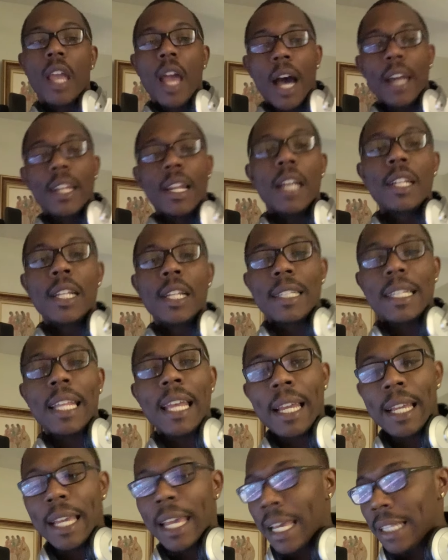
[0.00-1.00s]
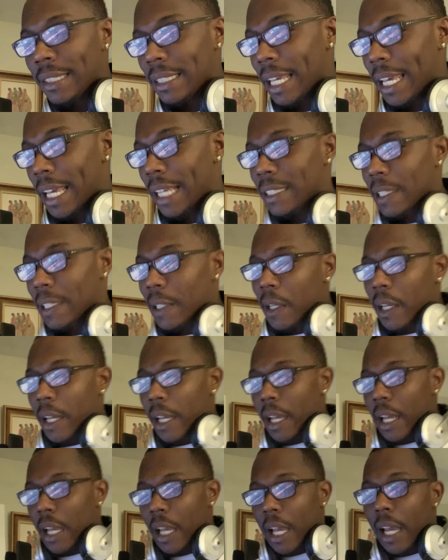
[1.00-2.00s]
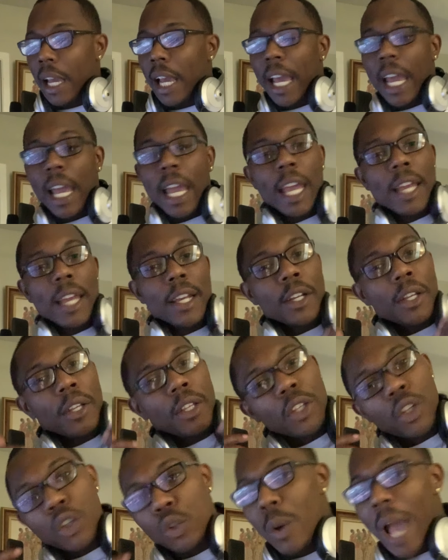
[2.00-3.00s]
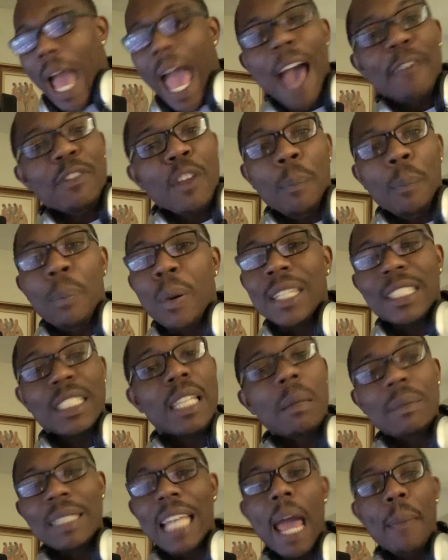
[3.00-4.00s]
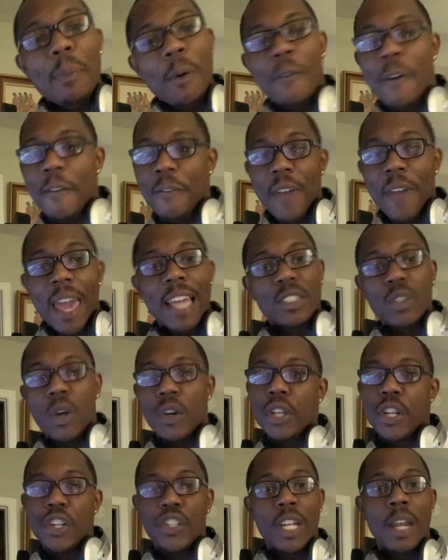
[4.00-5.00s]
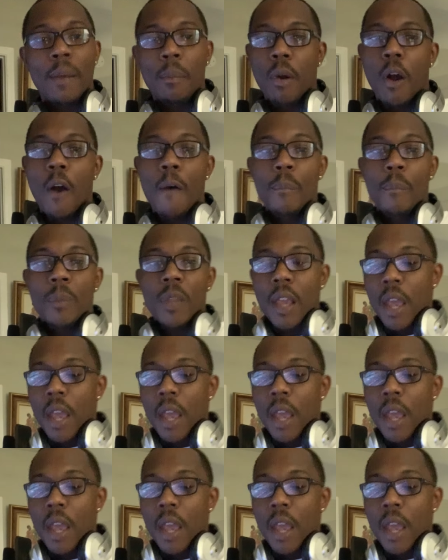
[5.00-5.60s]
Another thing is you have to put some type of effects on your shit, bro,